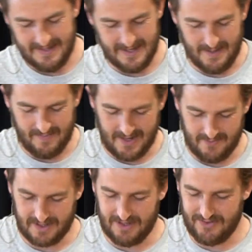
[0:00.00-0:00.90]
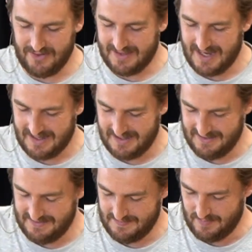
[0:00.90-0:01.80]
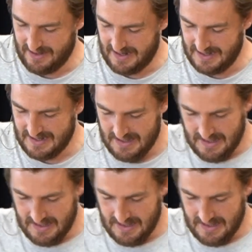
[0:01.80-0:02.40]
Um, how we're going to do that is by